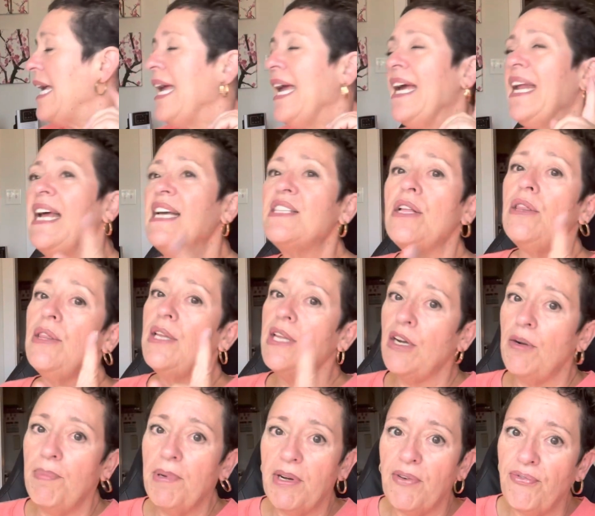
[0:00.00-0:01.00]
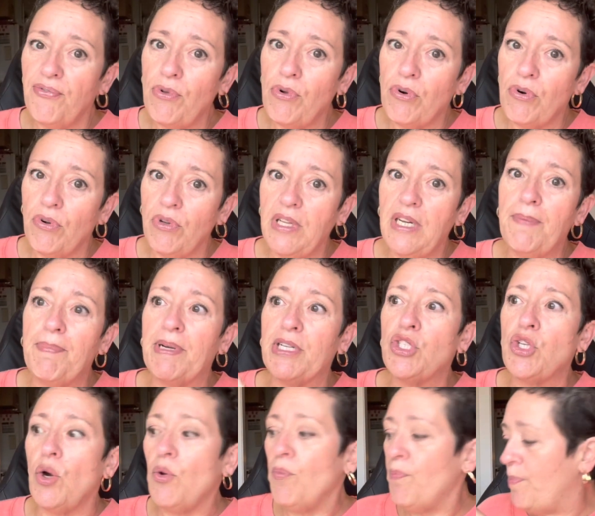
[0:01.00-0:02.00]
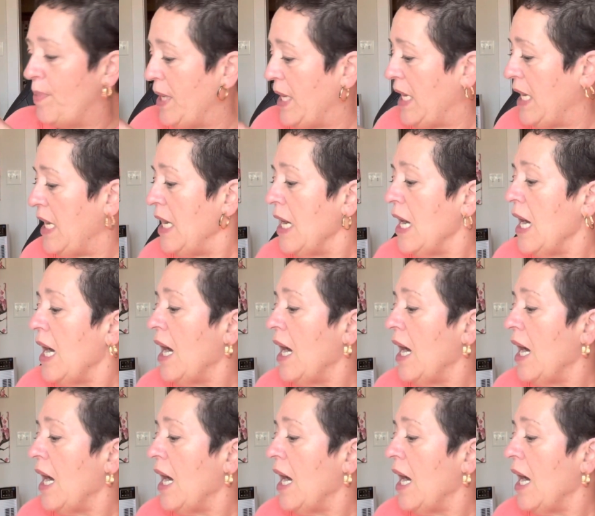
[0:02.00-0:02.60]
It has a little bit of floral in it, but don't be